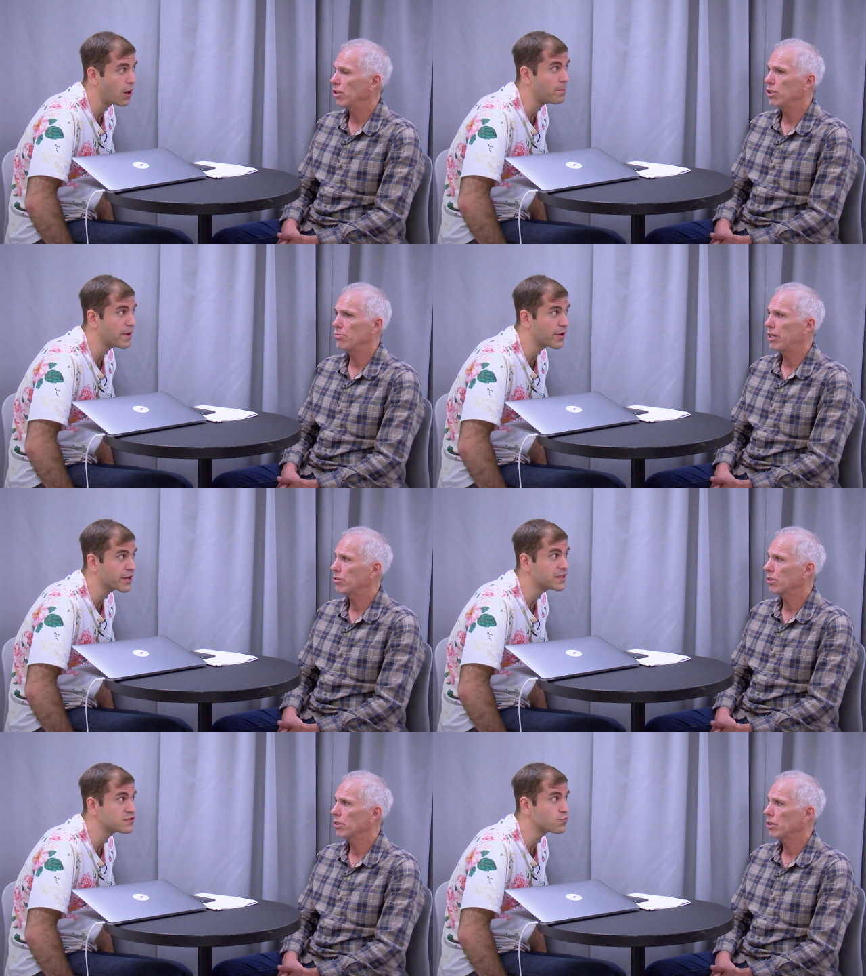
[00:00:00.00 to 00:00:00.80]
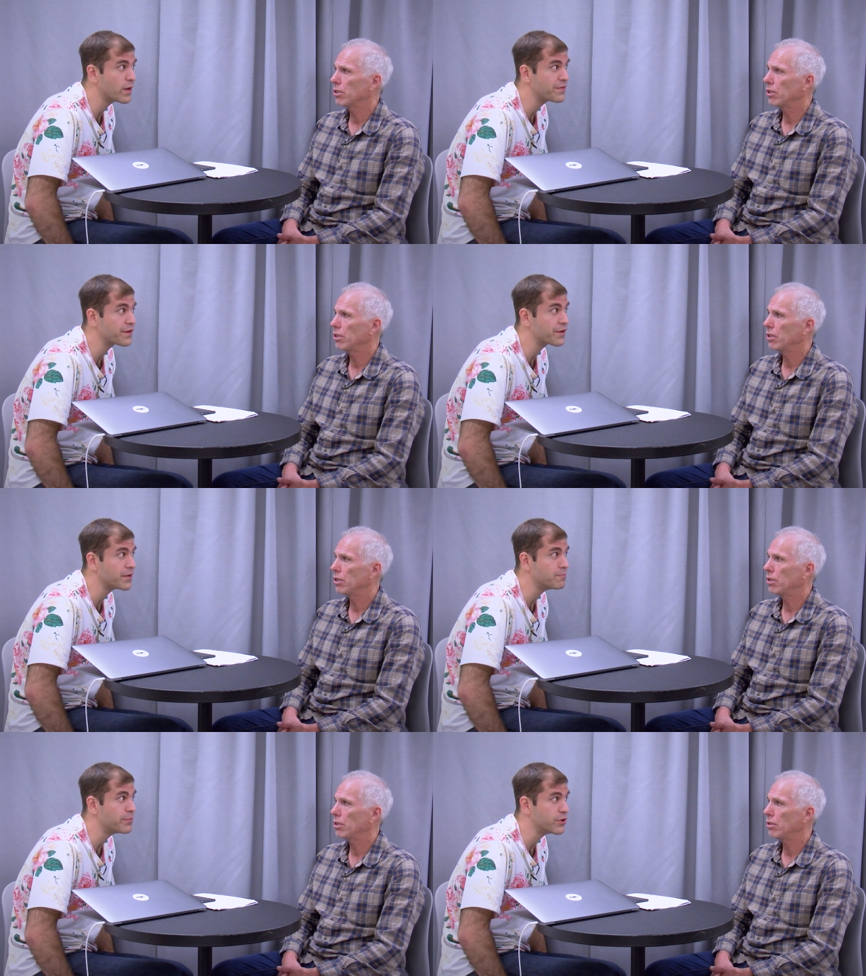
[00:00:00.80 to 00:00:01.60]
Speaker 1: Americans went there
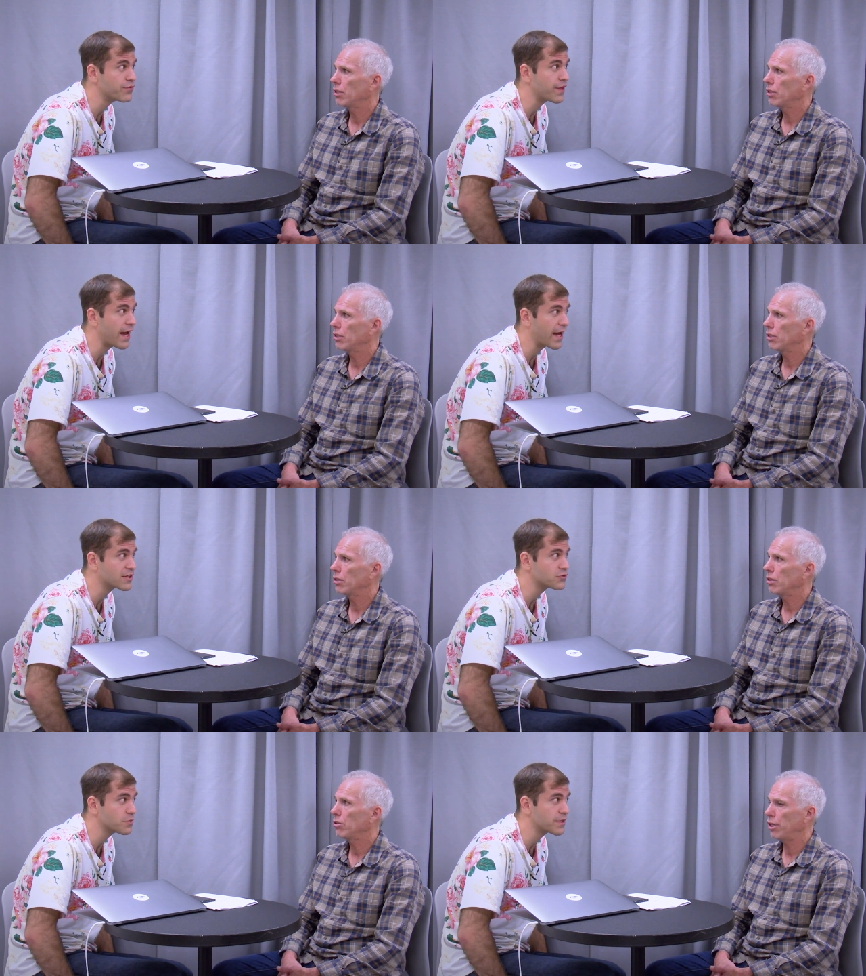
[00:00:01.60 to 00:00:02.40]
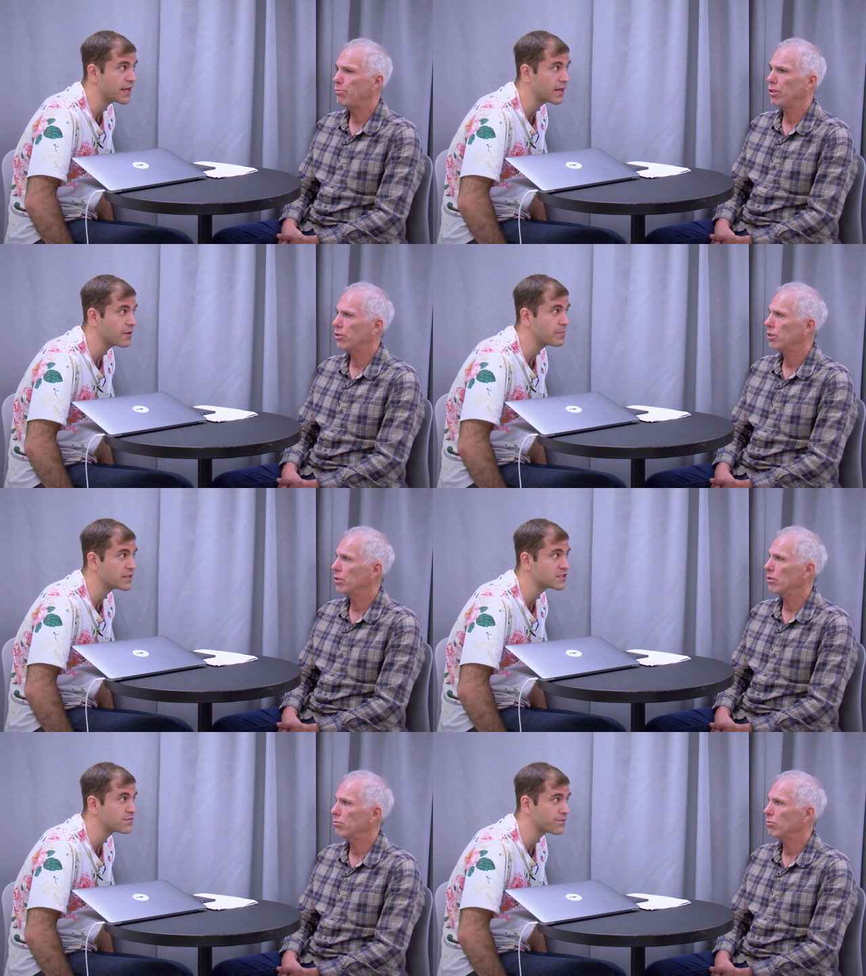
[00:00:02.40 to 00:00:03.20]
and built the actual
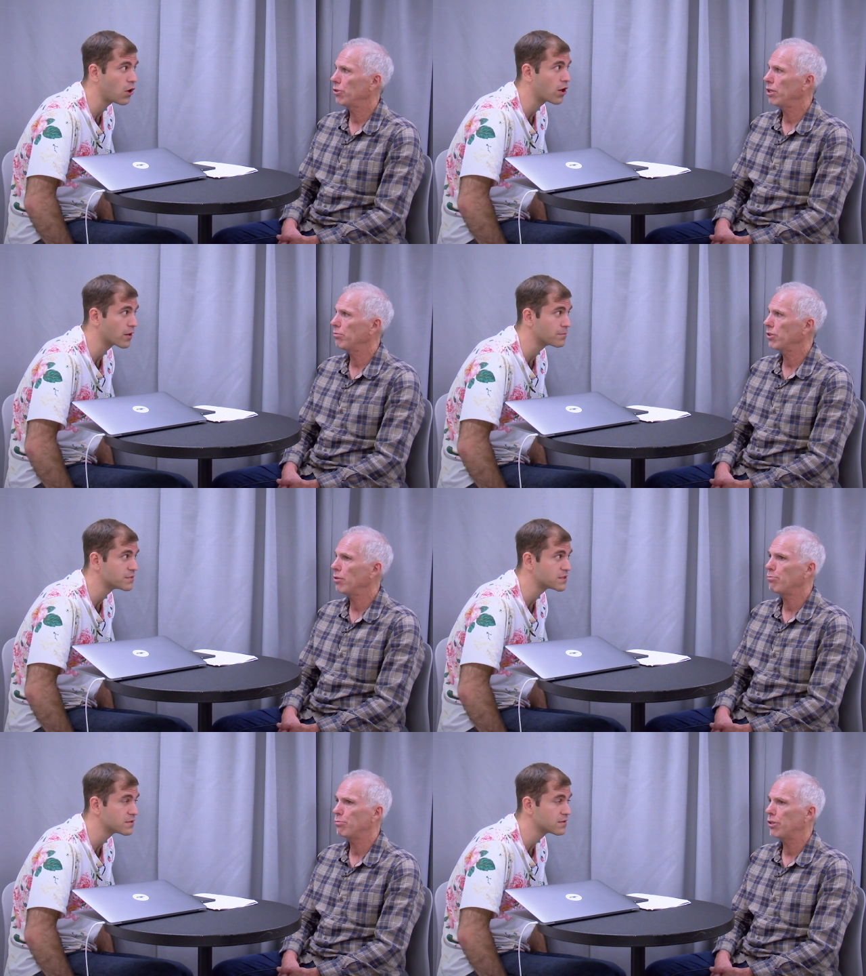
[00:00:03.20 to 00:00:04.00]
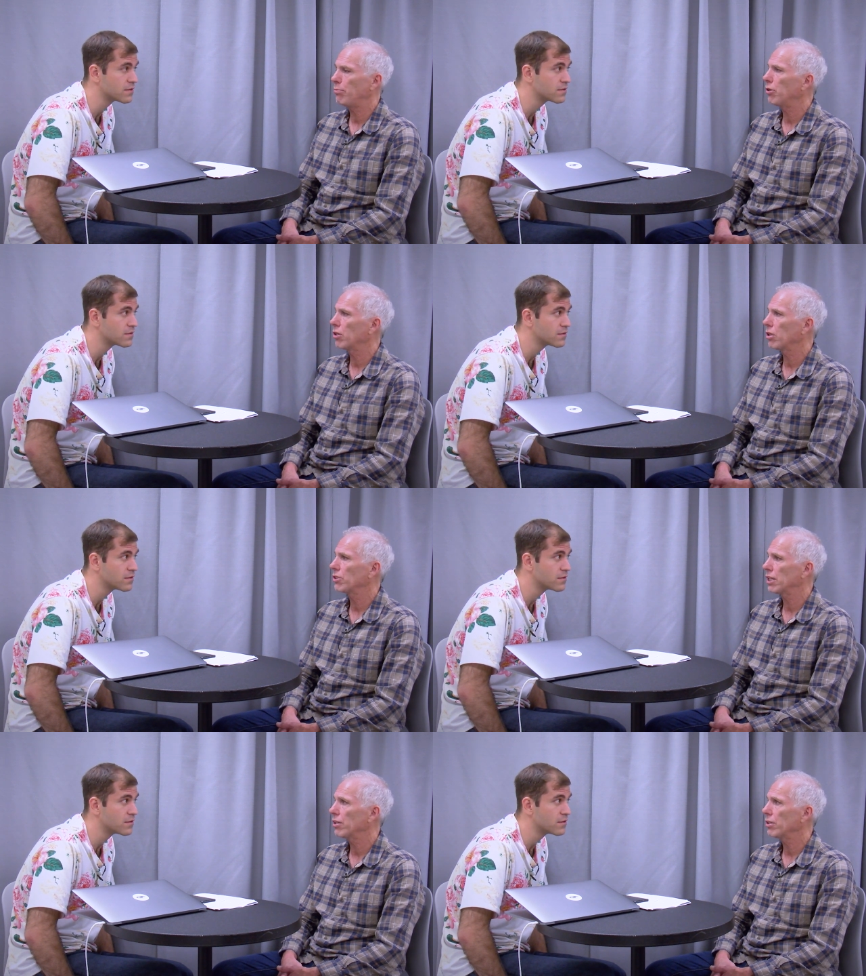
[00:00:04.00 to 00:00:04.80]
Speaker 2: cannabis farms. They put it all
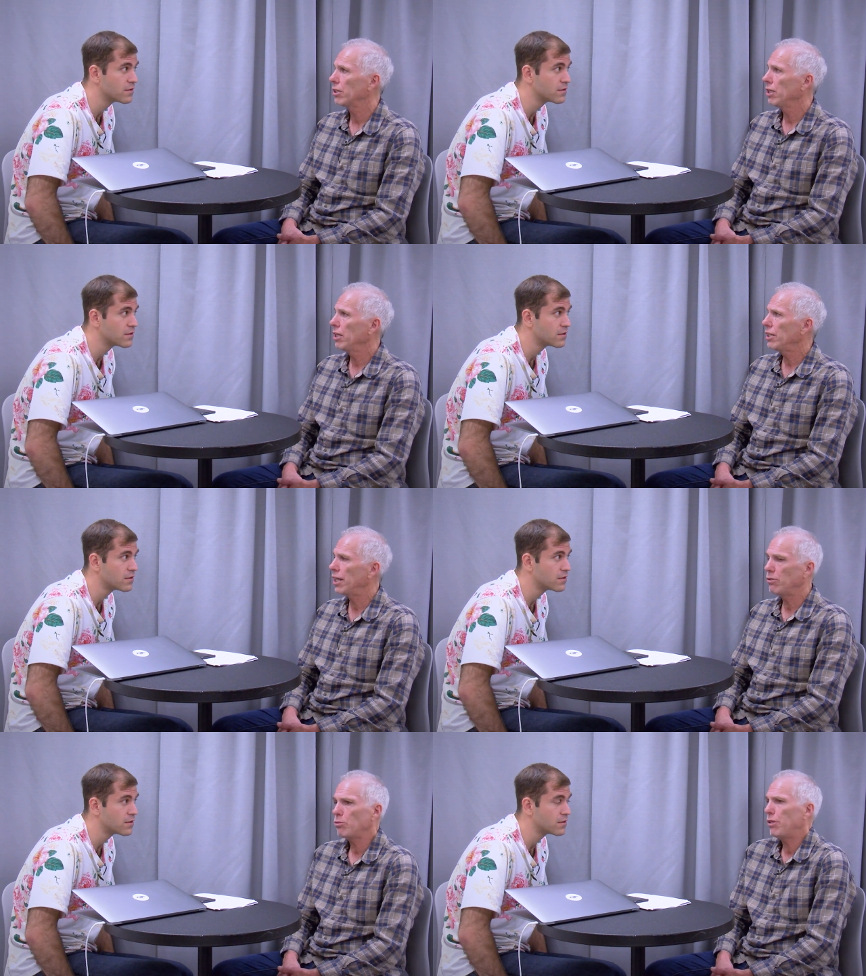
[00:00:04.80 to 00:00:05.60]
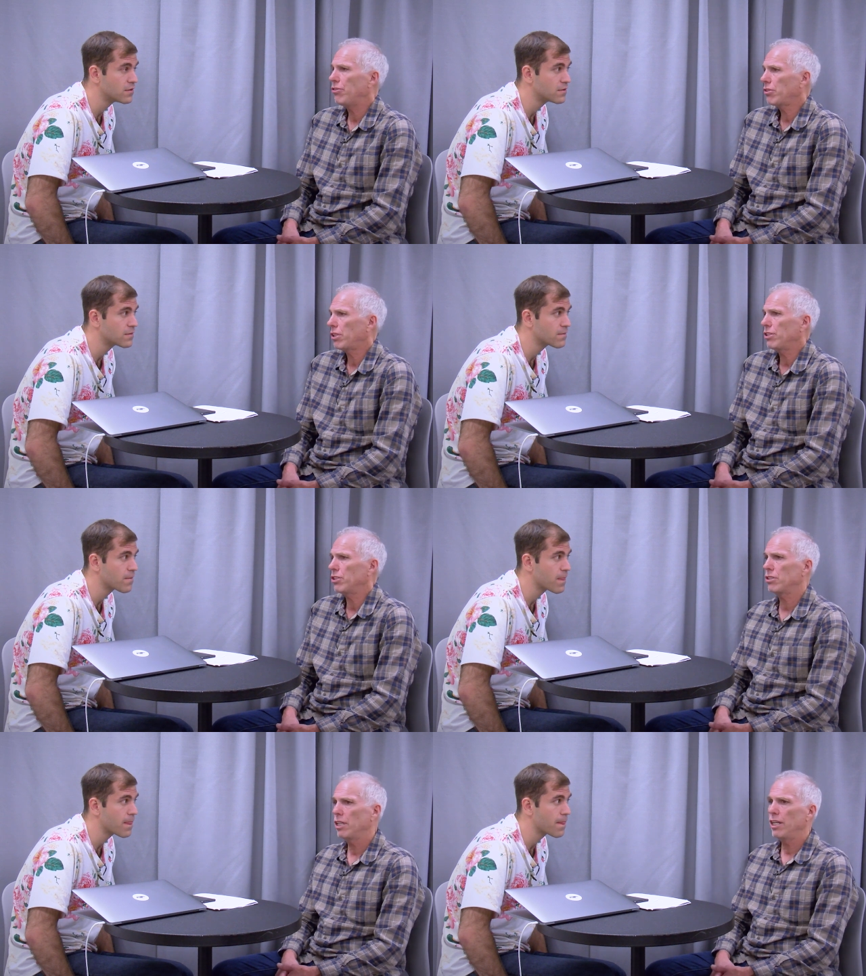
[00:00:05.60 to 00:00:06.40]
together. Yeah, it was basically
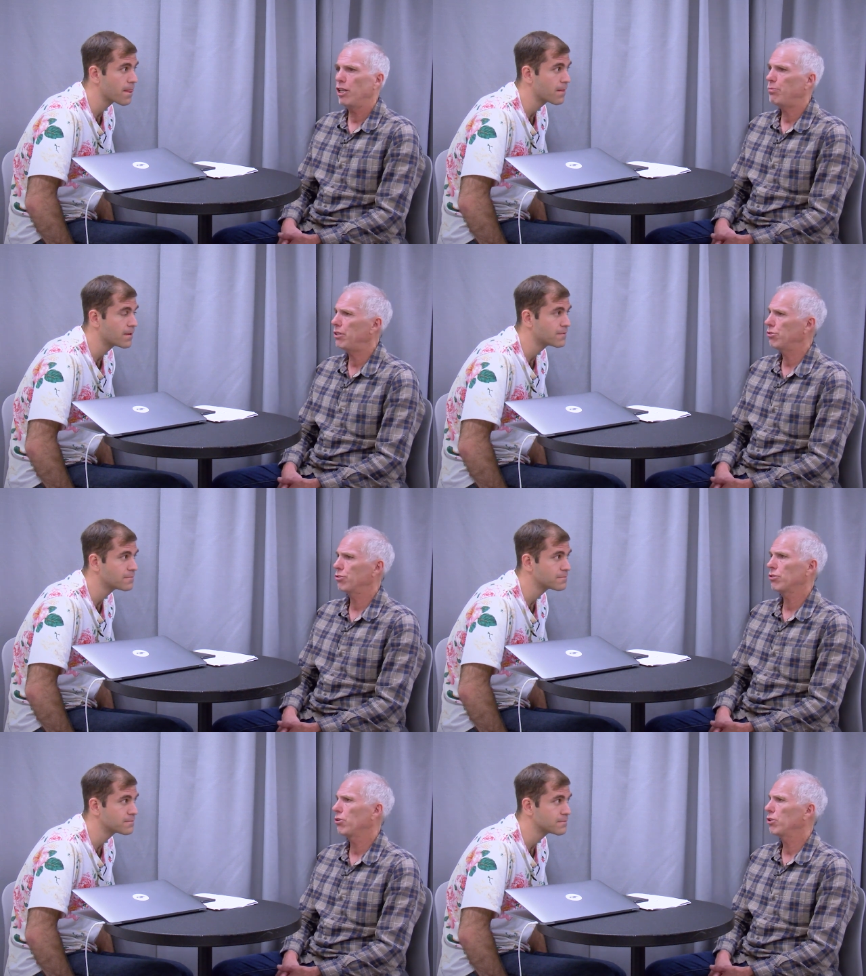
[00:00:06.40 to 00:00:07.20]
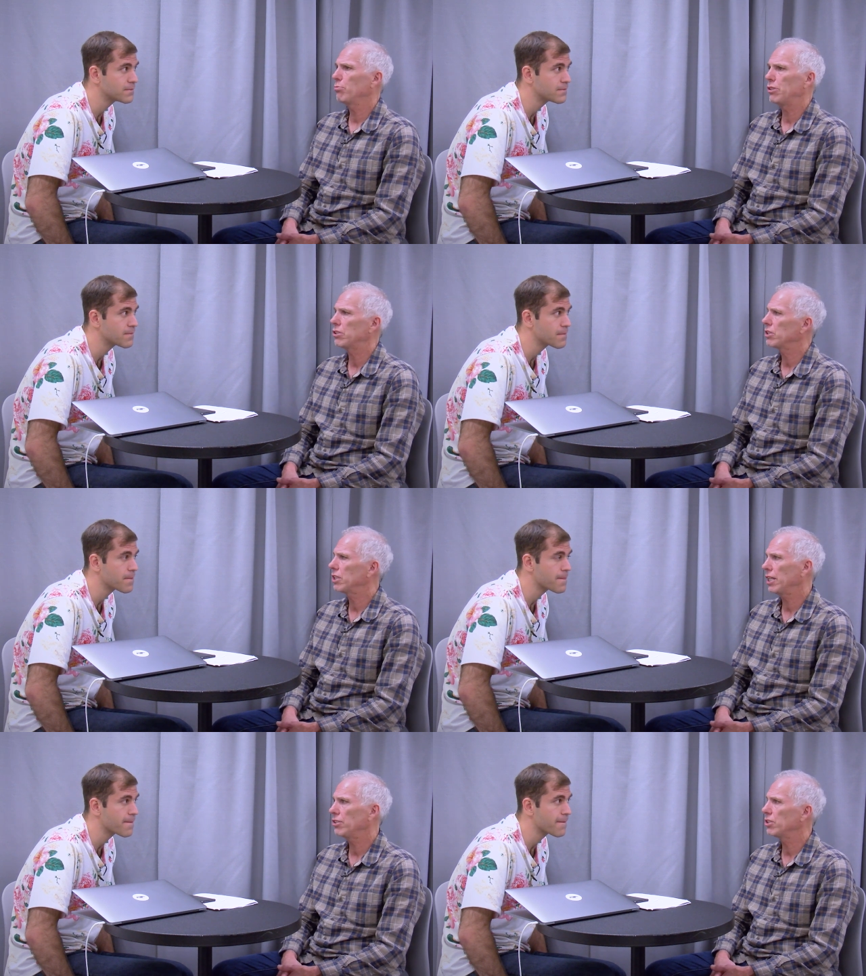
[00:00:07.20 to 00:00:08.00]
just hippies or stoner business
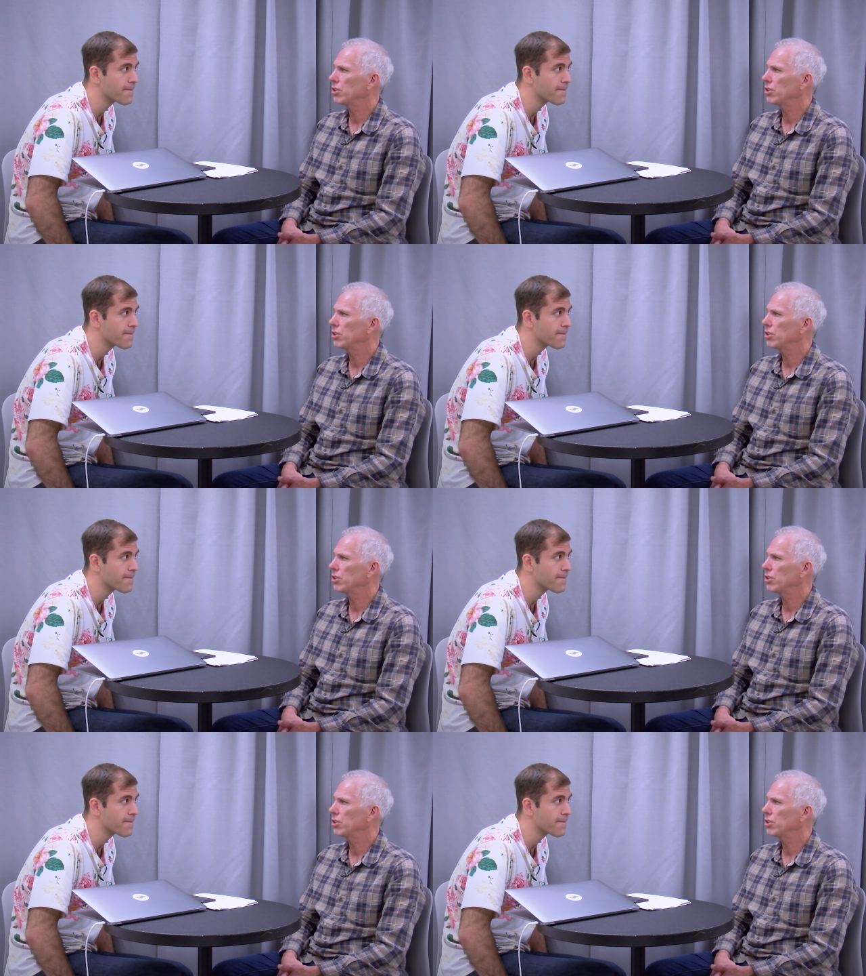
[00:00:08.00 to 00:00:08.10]
kids and